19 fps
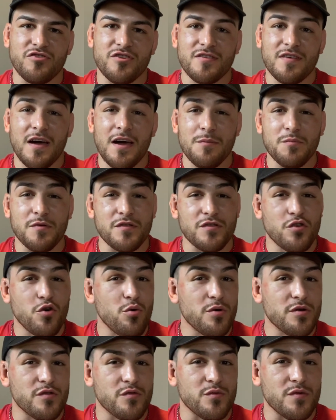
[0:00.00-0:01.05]
This hype is
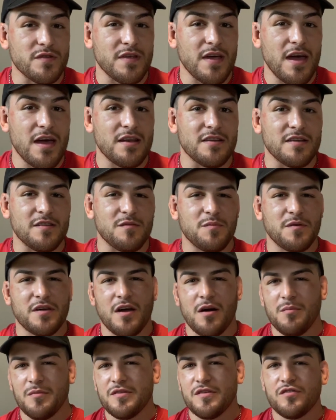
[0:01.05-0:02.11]
going to his head, and he's
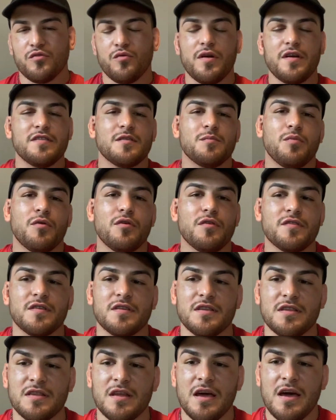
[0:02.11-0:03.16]
becoming this crazy
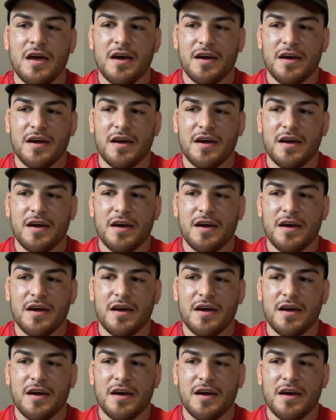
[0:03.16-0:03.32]
person.